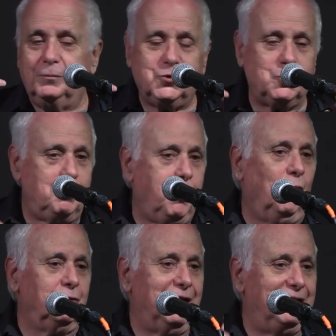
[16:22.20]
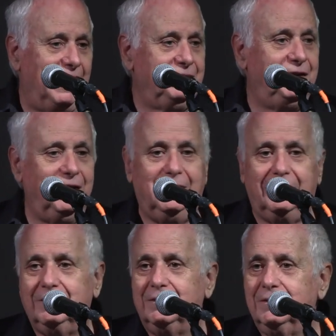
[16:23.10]
support an
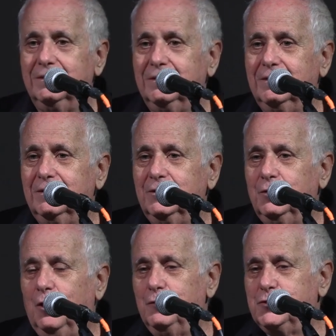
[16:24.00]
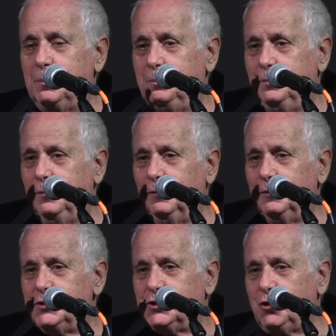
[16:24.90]
idea of
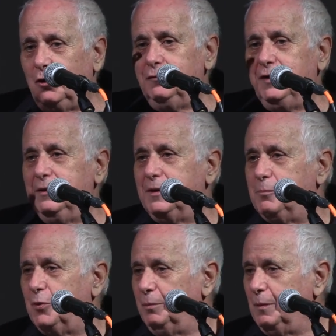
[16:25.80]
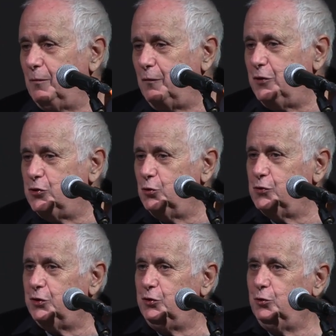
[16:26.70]
solving the problem of the
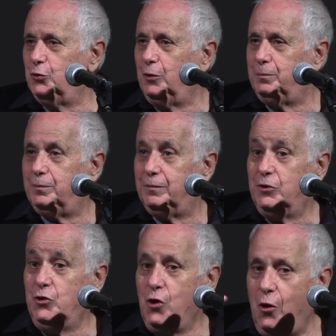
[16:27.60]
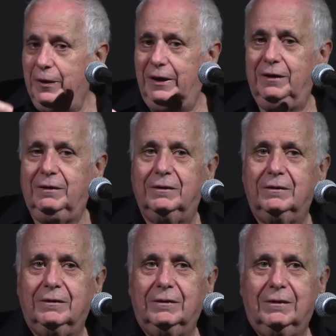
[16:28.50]
Jews in Europe, knowing
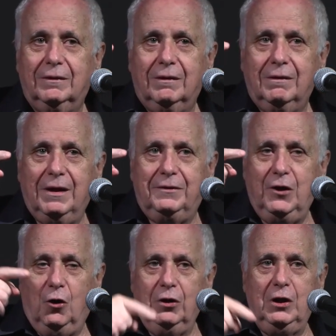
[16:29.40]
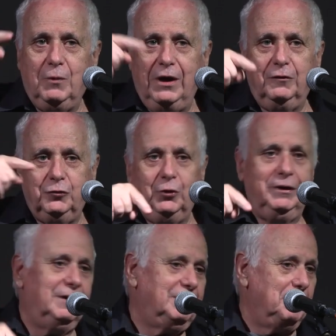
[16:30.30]
that the only way of
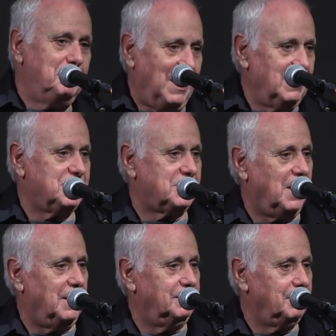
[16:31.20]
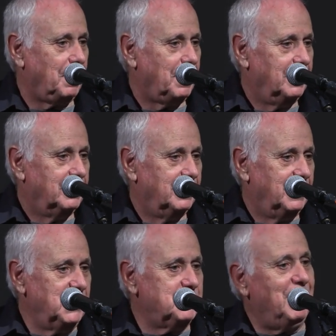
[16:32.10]
doing it in Palestine
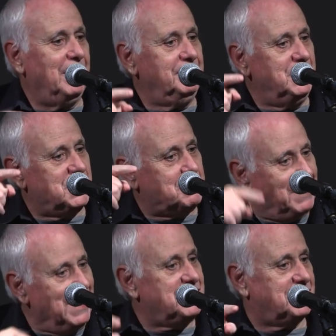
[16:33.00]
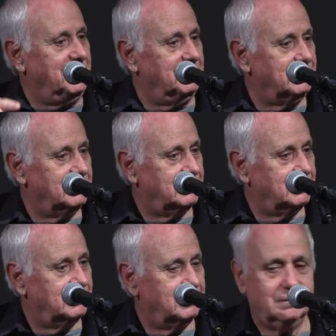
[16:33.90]
is by displacing
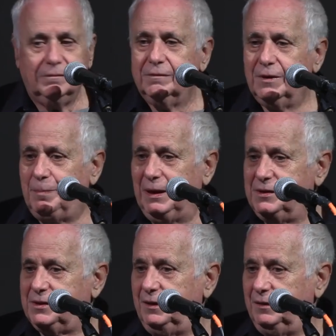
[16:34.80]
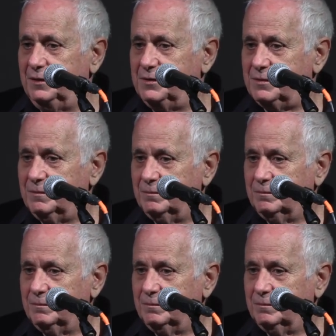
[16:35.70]
the Palestinians?